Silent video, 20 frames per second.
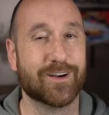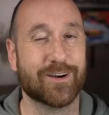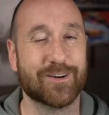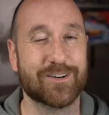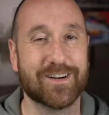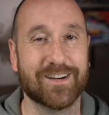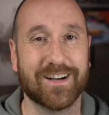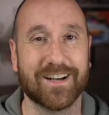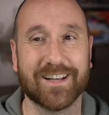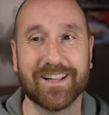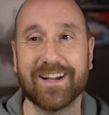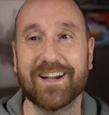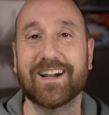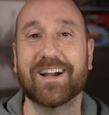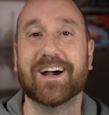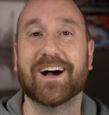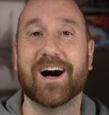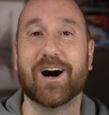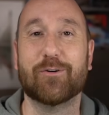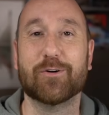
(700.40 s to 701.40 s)
All right,
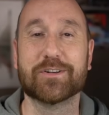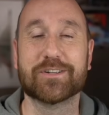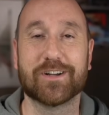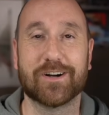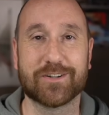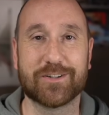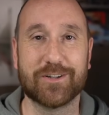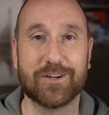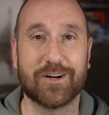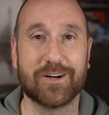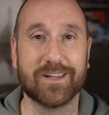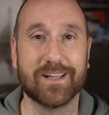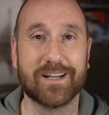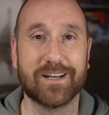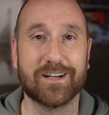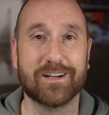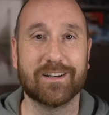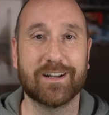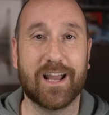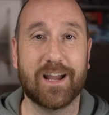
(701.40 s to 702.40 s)
I will talk to you all
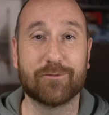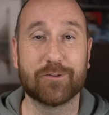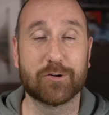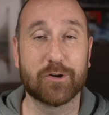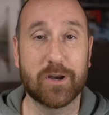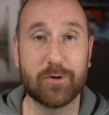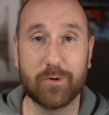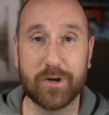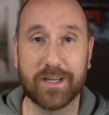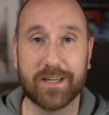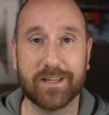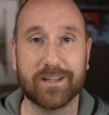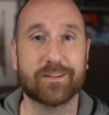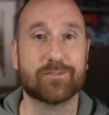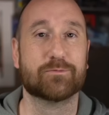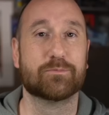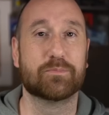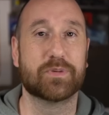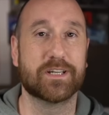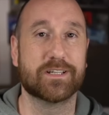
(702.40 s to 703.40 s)
later. Have a great weekend.
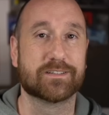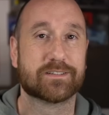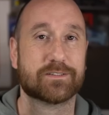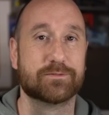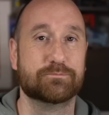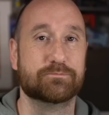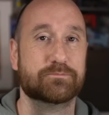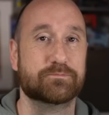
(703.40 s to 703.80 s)
Peace.